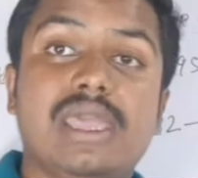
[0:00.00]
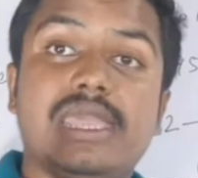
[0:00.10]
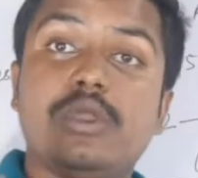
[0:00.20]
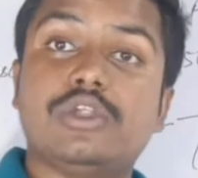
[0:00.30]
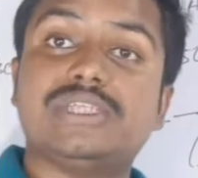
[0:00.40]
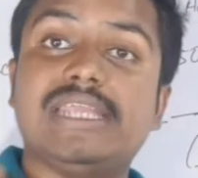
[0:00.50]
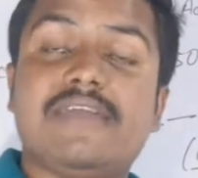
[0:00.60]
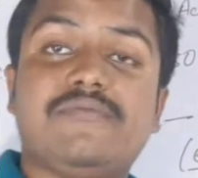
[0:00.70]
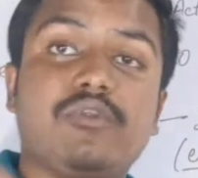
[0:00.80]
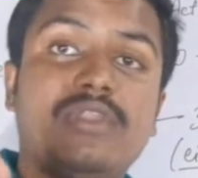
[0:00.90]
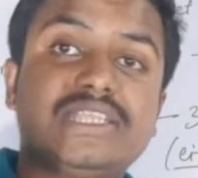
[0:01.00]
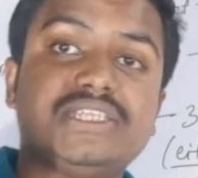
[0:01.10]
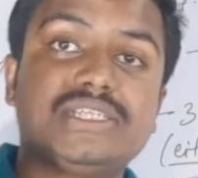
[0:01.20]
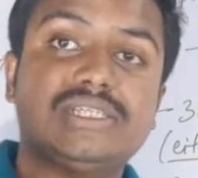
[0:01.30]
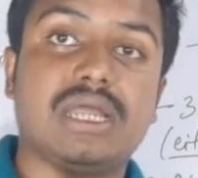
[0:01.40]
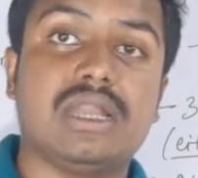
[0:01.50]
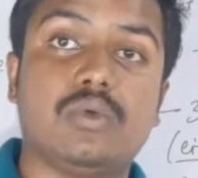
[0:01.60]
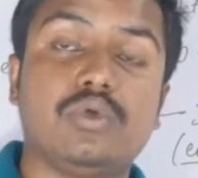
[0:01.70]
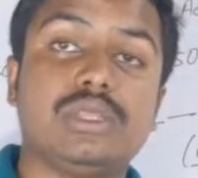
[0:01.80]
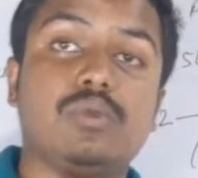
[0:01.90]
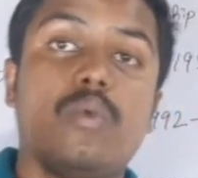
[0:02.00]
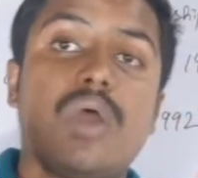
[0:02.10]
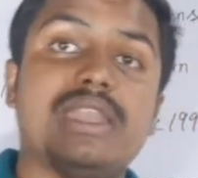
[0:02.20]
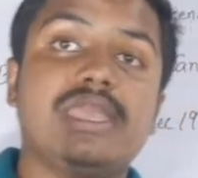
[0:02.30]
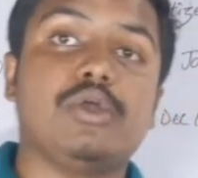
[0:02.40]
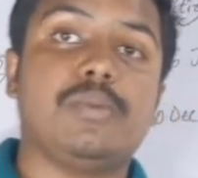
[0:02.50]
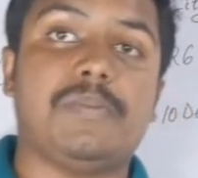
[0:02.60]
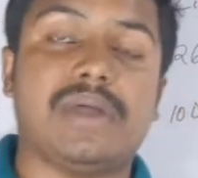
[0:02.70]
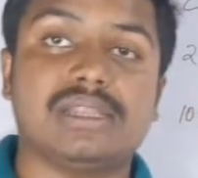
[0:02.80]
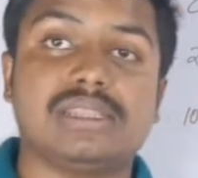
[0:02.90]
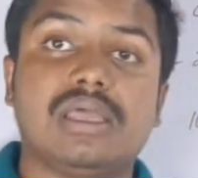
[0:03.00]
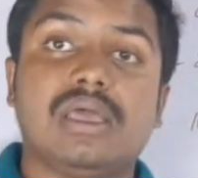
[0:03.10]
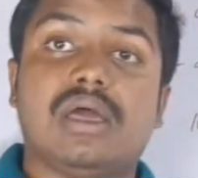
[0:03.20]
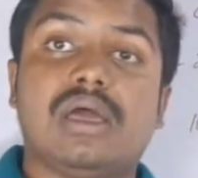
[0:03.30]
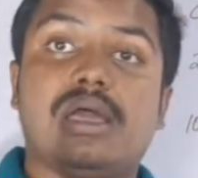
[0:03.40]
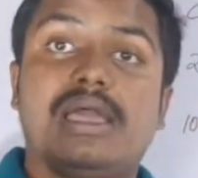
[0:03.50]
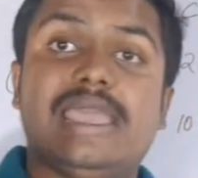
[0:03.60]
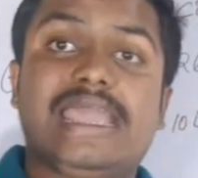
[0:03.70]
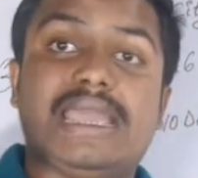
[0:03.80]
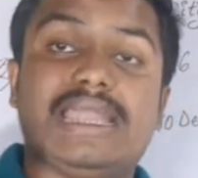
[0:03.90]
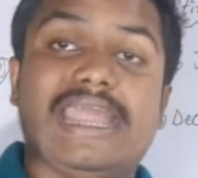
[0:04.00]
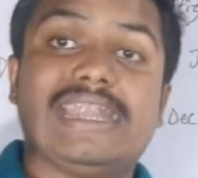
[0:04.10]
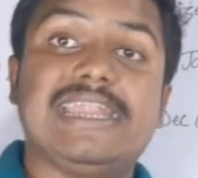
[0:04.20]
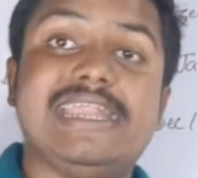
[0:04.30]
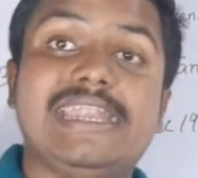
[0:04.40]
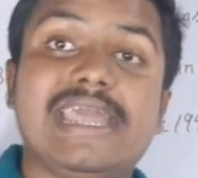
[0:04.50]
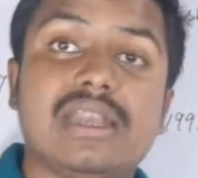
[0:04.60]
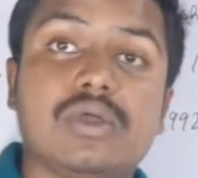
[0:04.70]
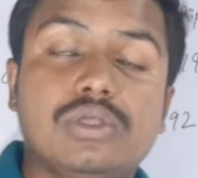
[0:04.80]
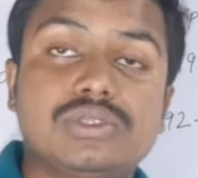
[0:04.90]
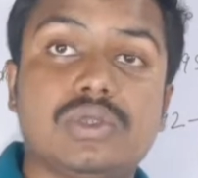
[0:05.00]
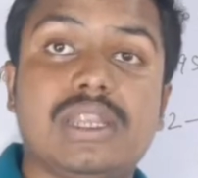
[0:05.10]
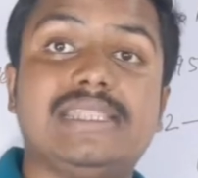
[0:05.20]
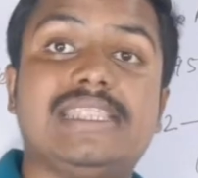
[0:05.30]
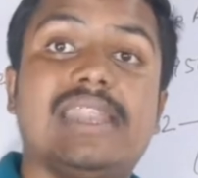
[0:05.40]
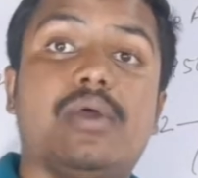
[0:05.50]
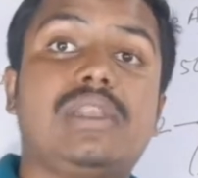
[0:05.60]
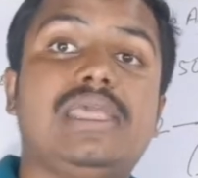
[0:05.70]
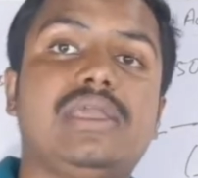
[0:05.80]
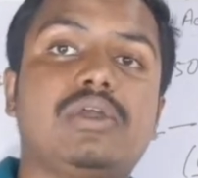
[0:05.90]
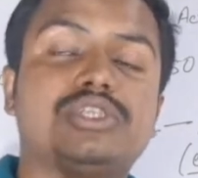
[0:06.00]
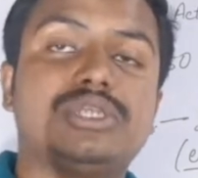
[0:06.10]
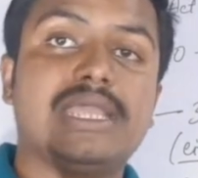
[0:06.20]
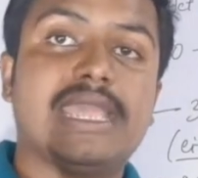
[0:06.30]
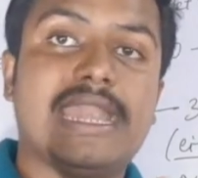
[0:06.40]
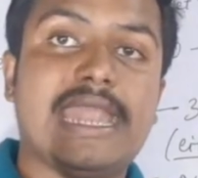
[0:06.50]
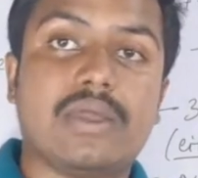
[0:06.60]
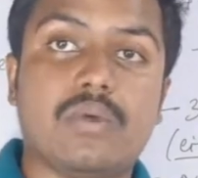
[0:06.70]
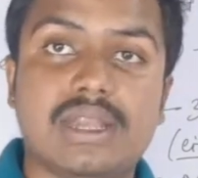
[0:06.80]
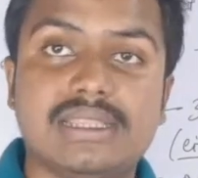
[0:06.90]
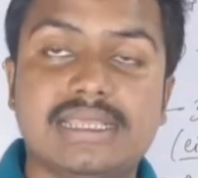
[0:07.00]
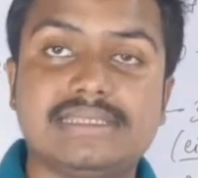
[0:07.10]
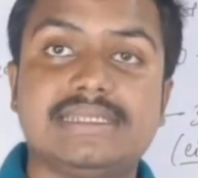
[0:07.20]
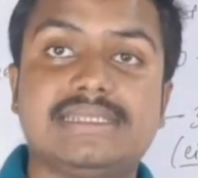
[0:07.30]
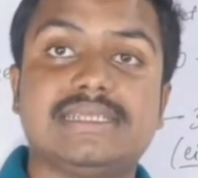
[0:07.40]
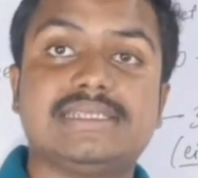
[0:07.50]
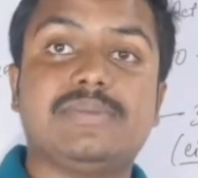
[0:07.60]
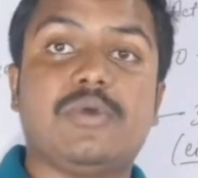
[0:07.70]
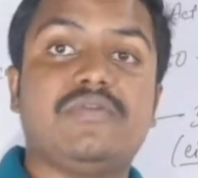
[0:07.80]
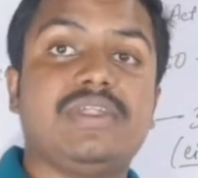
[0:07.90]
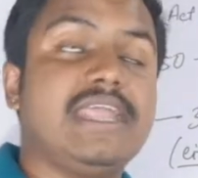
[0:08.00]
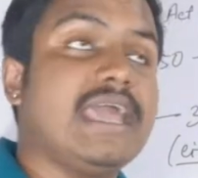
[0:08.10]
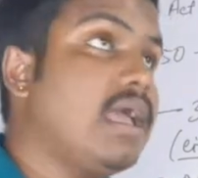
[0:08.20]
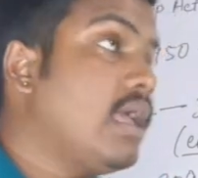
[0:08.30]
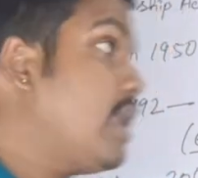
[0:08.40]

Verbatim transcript: he or she have to registered within one year of birth uh, at an Indian consulate. Then only he or she can acquire the citizenship of India